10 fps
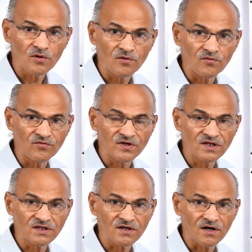
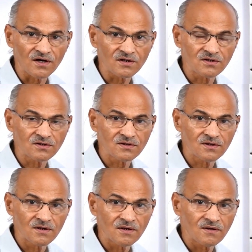within the earth
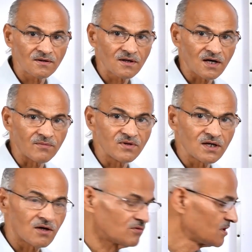coming
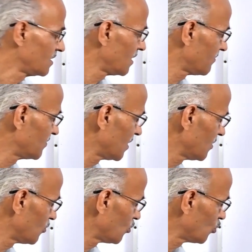out of
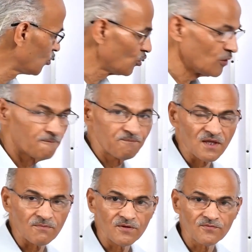the hole
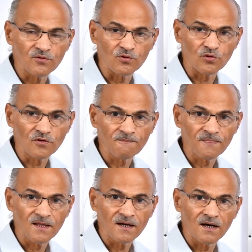before
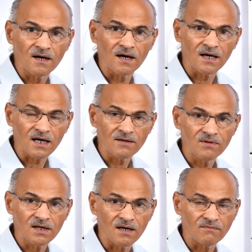
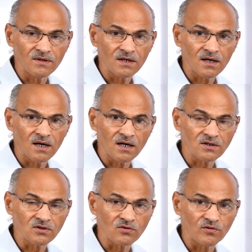arrival of the
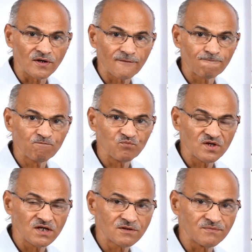earthquake.
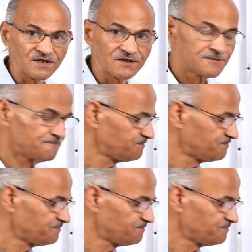It means